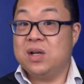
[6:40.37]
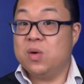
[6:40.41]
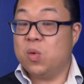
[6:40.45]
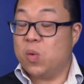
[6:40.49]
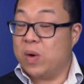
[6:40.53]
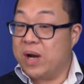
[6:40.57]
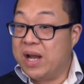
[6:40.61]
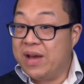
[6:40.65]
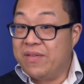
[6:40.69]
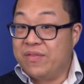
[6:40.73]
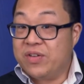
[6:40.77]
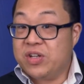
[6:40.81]

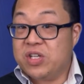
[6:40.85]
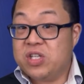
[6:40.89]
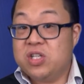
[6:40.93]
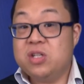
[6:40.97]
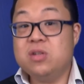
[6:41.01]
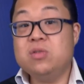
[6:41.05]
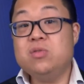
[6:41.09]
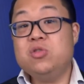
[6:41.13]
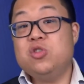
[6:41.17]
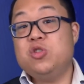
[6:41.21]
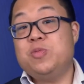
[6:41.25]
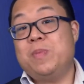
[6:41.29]
Whenever
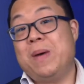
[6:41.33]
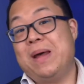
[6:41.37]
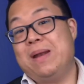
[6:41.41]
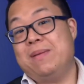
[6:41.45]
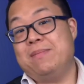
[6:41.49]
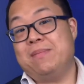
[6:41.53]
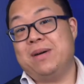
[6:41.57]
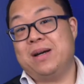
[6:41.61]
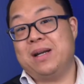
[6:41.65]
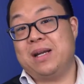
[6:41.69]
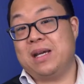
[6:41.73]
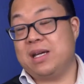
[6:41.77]
you
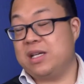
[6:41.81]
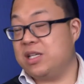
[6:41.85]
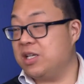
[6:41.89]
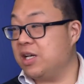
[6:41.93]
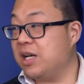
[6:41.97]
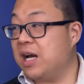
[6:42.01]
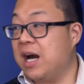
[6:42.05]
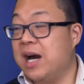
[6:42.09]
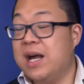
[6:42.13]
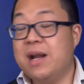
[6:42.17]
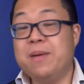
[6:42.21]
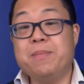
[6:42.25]
spend money, you
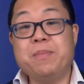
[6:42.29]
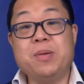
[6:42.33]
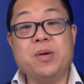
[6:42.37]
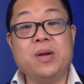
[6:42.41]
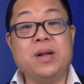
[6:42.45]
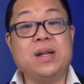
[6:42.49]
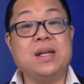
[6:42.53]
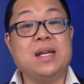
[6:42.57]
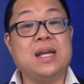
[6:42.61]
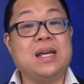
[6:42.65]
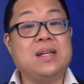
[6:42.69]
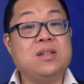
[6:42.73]
gotta
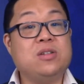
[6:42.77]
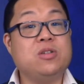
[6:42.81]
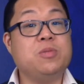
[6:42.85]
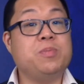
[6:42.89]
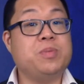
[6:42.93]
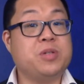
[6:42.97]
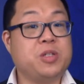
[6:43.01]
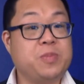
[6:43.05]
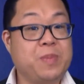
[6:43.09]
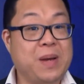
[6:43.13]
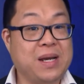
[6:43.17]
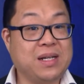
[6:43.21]
put it into
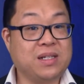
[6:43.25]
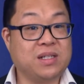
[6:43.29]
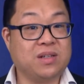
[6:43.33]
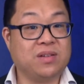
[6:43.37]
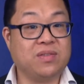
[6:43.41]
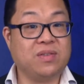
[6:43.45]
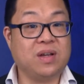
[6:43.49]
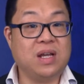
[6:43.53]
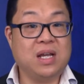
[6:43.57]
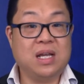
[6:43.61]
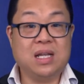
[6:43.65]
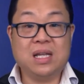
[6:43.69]

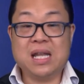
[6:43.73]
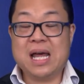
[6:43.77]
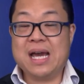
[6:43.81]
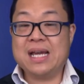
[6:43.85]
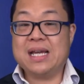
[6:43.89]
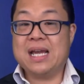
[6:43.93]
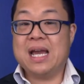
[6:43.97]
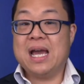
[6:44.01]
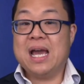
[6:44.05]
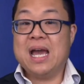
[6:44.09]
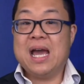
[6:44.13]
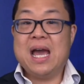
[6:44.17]
perspective.
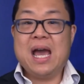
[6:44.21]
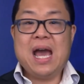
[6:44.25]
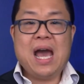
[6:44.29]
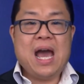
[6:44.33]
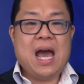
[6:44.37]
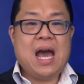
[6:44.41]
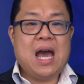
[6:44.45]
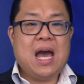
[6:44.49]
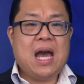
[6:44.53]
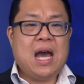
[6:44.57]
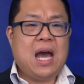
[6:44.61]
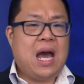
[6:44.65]
Like,
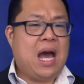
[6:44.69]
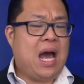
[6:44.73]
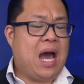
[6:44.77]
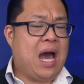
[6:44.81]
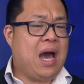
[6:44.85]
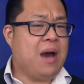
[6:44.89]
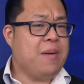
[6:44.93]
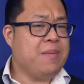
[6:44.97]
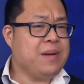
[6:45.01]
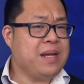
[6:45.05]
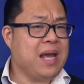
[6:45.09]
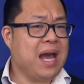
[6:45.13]

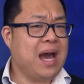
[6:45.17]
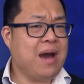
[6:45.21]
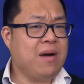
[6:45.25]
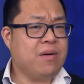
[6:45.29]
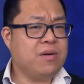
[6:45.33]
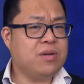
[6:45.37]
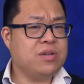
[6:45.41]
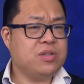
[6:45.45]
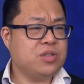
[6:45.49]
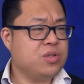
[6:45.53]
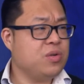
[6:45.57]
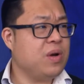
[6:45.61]
how many
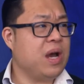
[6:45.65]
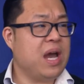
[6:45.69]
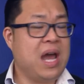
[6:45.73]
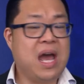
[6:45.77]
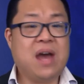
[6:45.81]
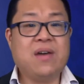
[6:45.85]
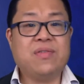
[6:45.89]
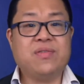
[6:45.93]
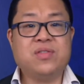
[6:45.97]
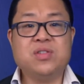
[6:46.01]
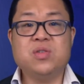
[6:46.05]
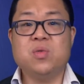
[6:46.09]
hours do I
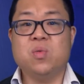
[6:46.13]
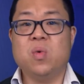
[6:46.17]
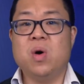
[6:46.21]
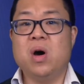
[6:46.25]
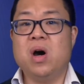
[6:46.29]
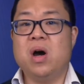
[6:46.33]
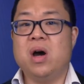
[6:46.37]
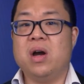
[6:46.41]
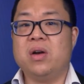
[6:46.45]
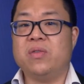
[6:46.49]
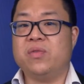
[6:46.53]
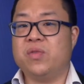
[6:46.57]
have to
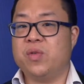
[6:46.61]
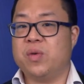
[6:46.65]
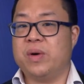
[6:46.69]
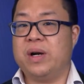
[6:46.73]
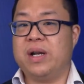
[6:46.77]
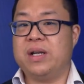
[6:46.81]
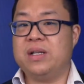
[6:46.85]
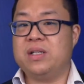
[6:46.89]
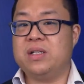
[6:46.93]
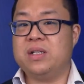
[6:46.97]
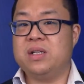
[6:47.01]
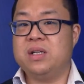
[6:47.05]
work for
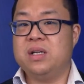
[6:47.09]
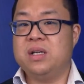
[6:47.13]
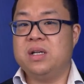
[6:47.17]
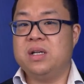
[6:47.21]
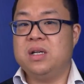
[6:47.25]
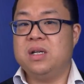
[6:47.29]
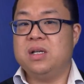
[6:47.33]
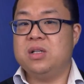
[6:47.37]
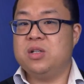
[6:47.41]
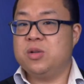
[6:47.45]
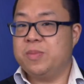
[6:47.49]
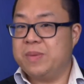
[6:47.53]
it
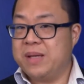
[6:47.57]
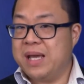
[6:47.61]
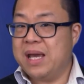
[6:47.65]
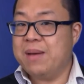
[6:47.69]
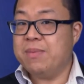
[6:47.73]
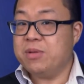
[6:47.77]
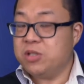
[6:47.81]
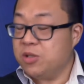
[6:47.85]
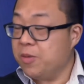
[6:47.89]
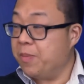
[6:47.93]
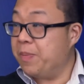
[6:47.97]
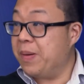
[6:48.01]
to be
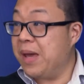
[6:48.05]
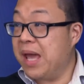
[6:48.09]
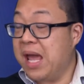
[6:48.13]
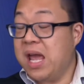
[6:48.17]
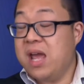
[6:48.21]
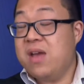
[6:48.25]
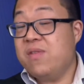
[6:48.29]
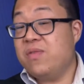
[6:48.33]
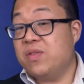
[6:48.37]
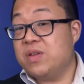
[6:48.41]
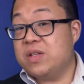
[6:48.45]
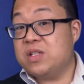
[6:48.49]
able to
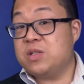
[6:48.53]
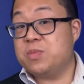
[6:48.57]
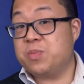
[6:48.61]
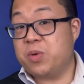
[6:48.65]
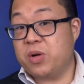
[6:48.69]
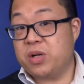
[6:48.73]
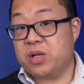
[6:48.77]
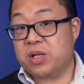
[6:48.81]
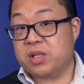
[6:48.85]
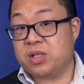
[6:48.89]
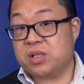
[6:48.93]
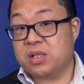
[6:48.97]
pay for this
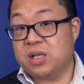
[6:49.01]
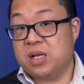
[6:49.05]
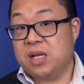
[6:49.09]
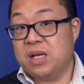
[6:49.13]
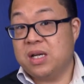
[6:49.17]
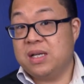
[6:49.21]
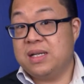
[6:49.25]
product?